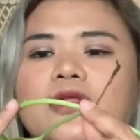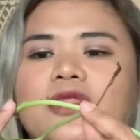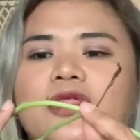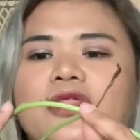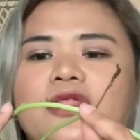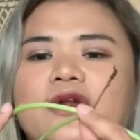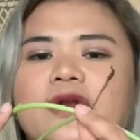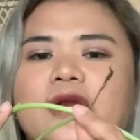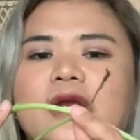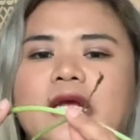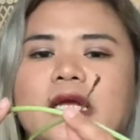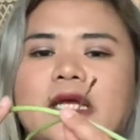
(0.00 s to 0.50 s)

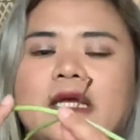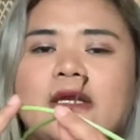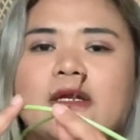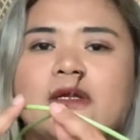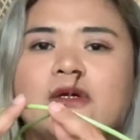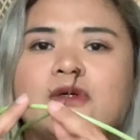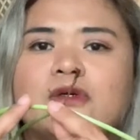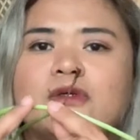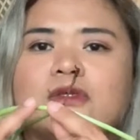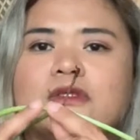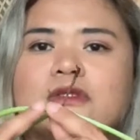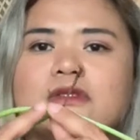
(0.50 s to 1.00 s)
3
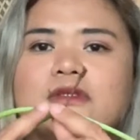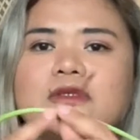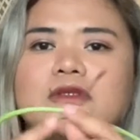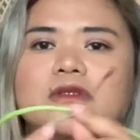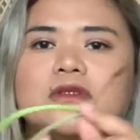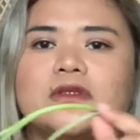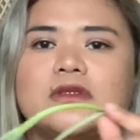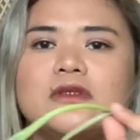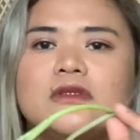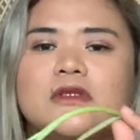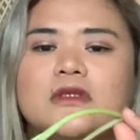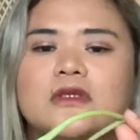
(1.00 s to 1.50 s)
nodes.
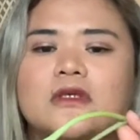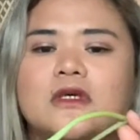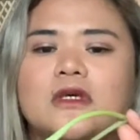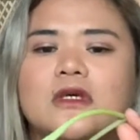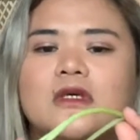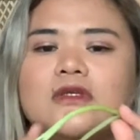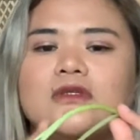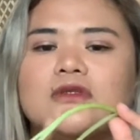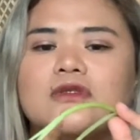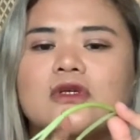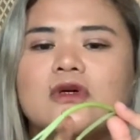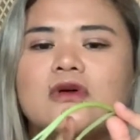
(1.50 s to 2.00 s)

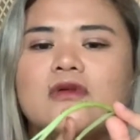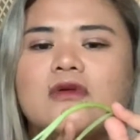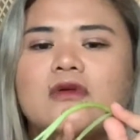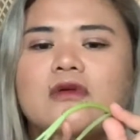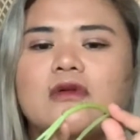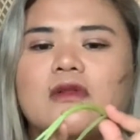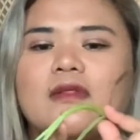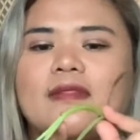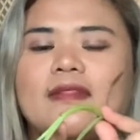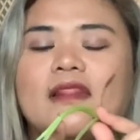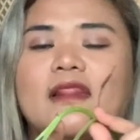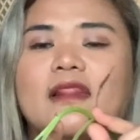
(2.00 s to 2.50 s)
So
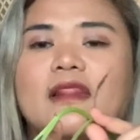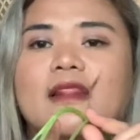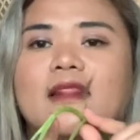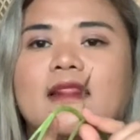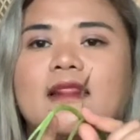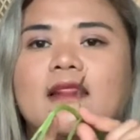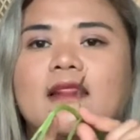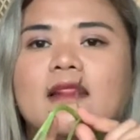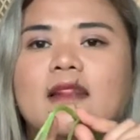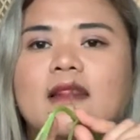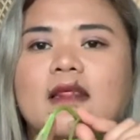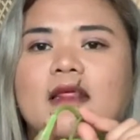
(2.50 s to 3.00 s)

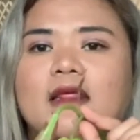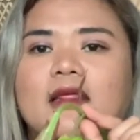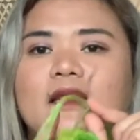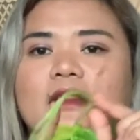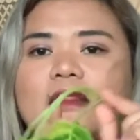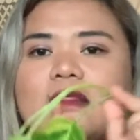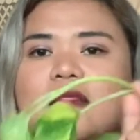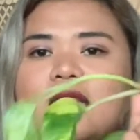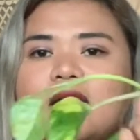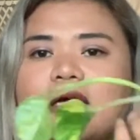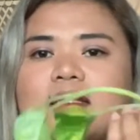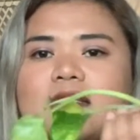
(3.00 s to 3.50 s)

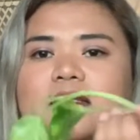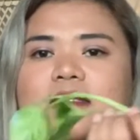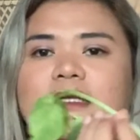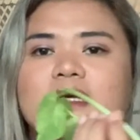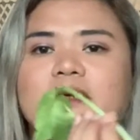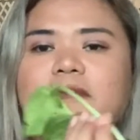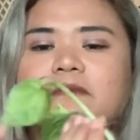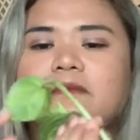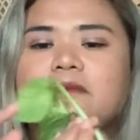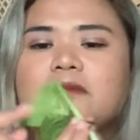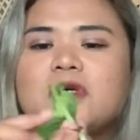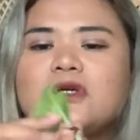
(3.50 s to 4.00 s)
the
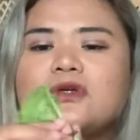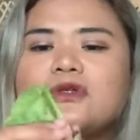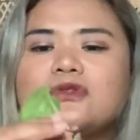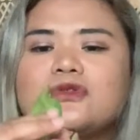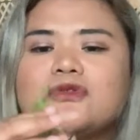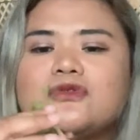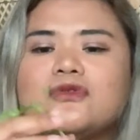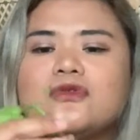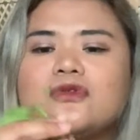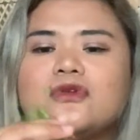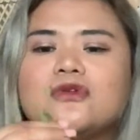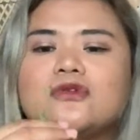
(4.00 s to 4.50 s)
tipmost
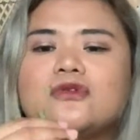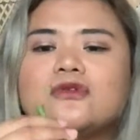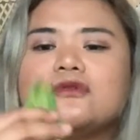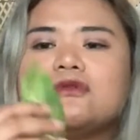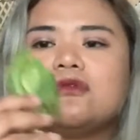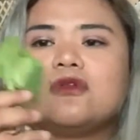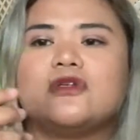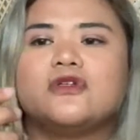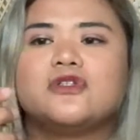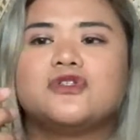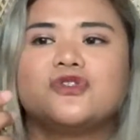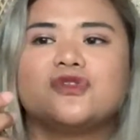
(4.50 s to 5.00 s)
node
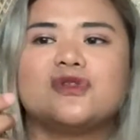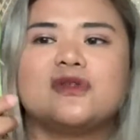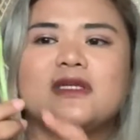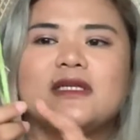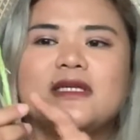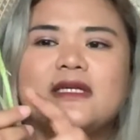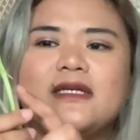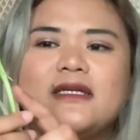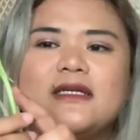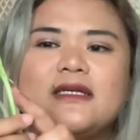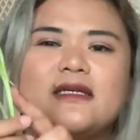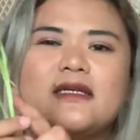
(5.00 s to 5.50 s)

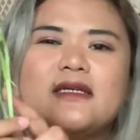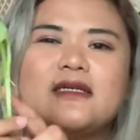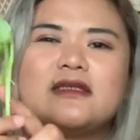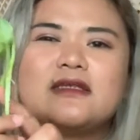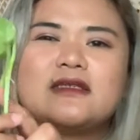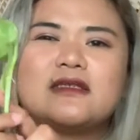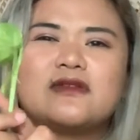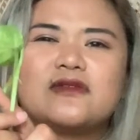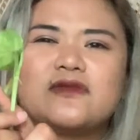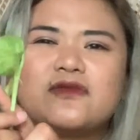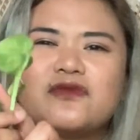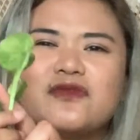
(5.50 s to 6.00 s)
usually is
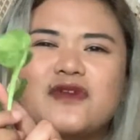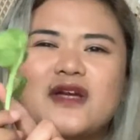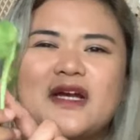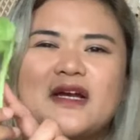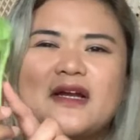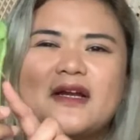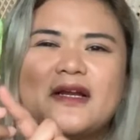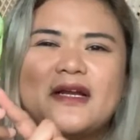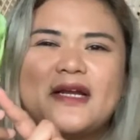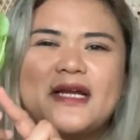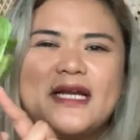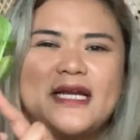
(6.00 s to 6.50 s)

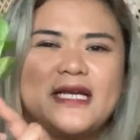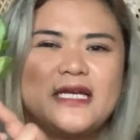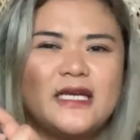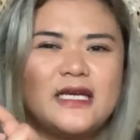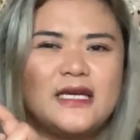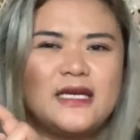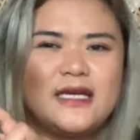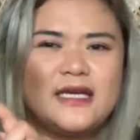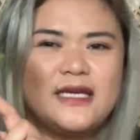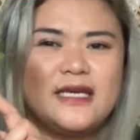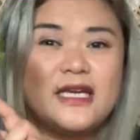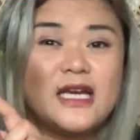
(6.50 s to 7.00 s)
very
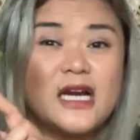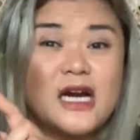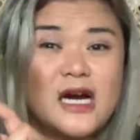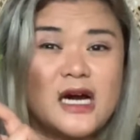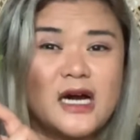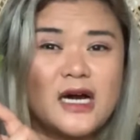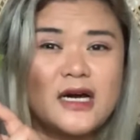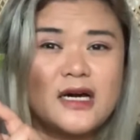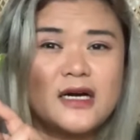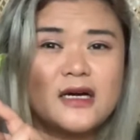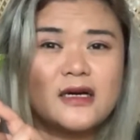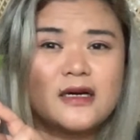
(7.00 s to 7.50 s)

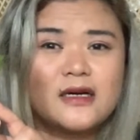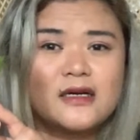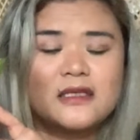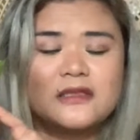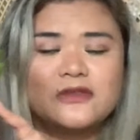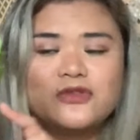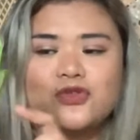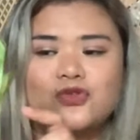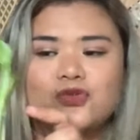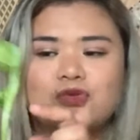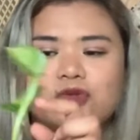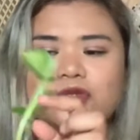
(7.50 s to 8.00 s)
young,
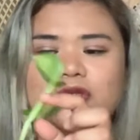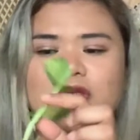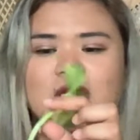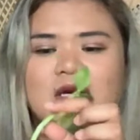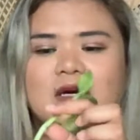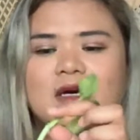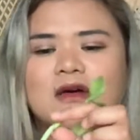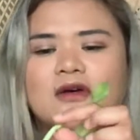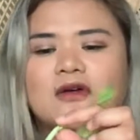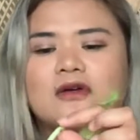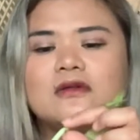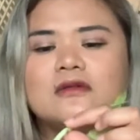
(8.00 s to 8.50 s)
too
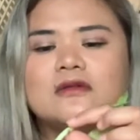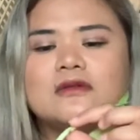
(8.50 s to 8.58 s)
young